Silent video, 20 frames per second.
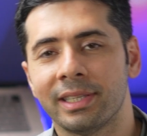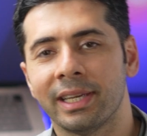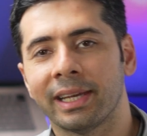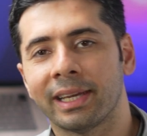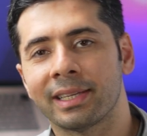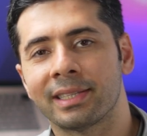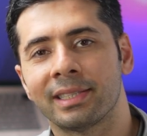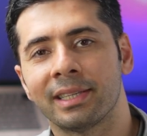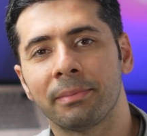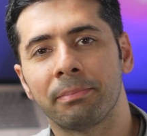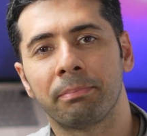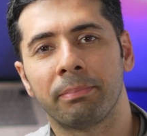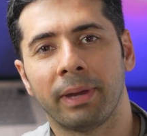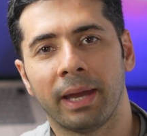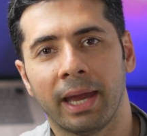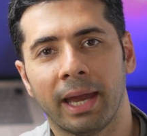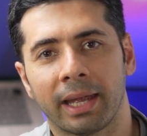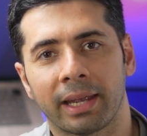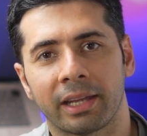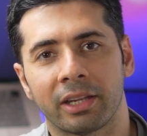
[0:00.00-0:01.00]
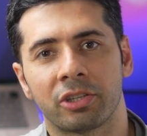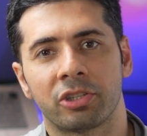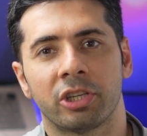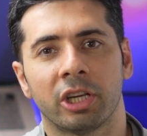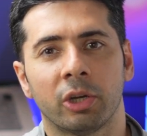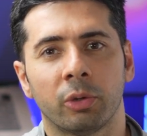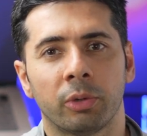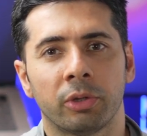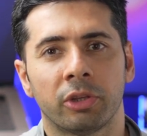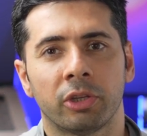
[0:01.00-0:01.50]
take a step back and
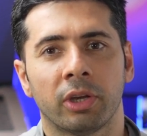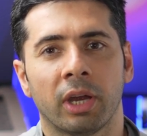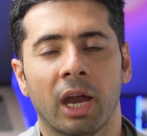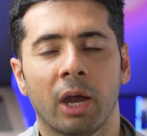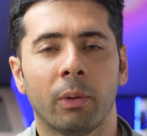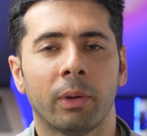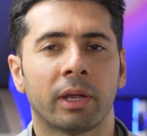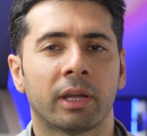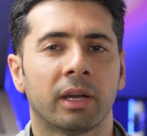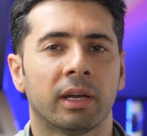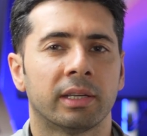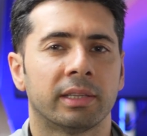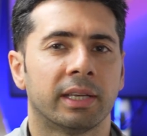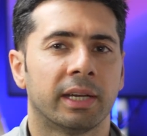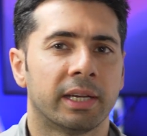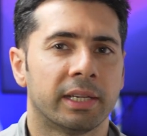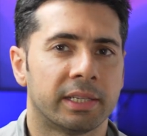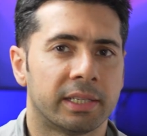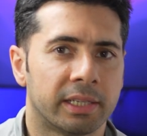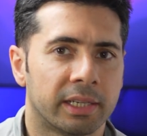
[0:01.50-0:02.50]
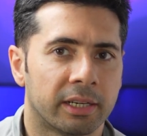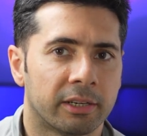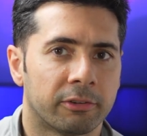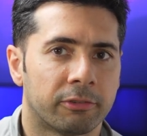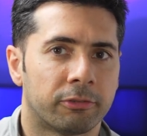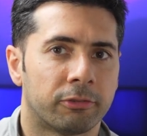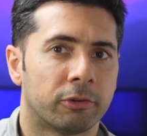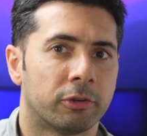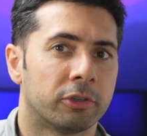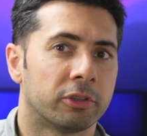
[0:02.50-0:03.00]
share with you how I got the idea
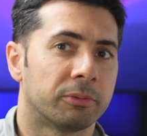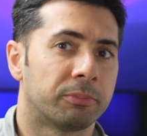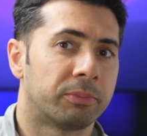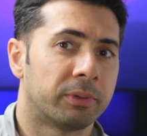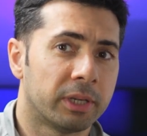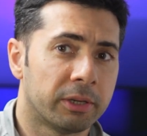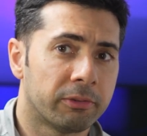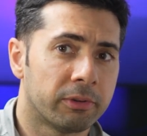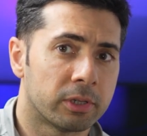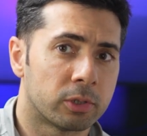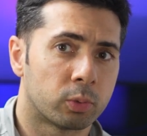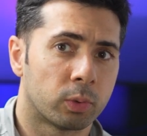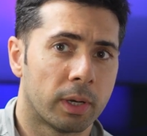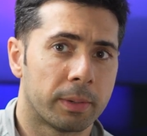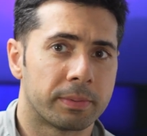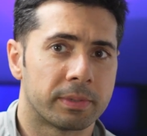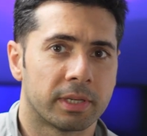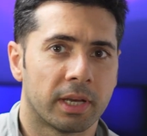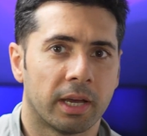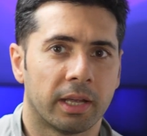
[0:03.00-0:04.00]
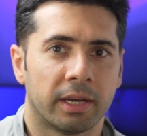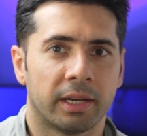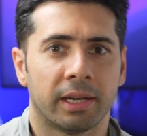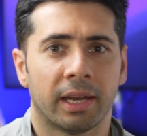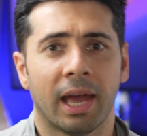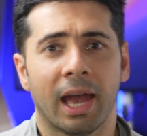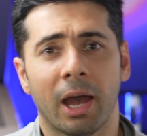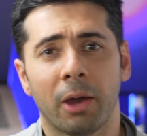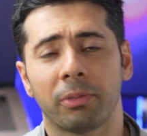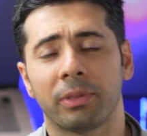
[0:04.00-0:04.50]
for the previous website and
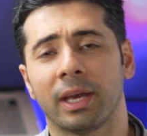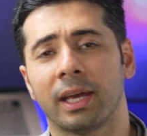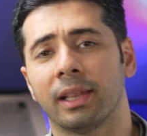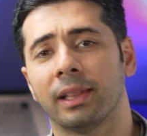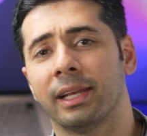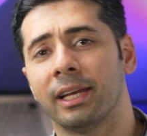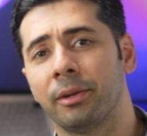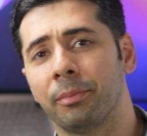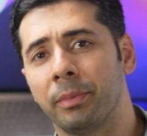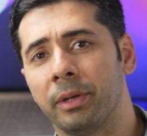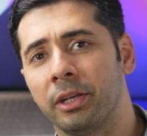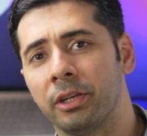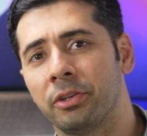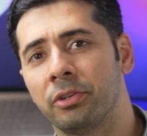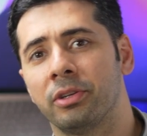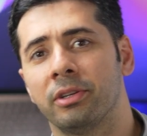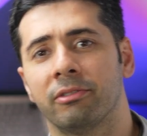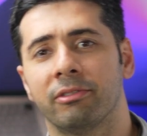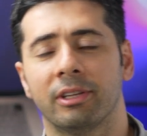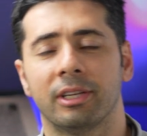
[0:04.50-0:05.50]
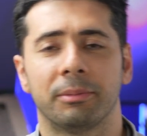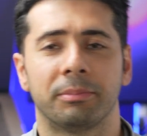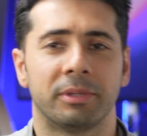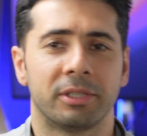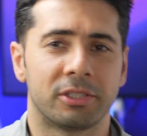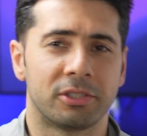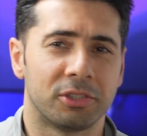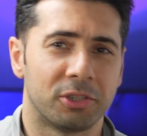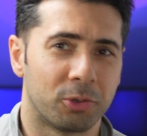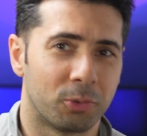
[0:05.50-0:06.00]
how that led me to develop
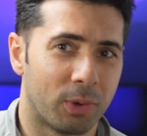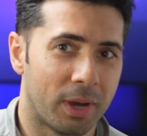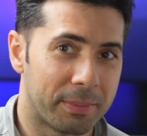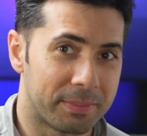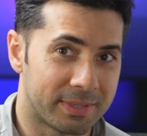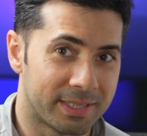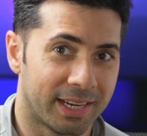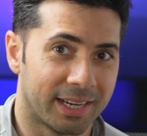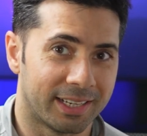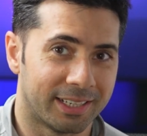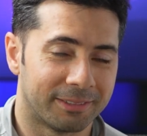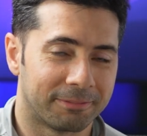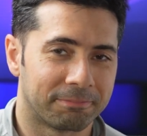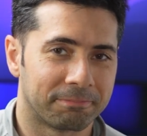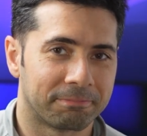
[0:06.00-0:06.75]
this new website.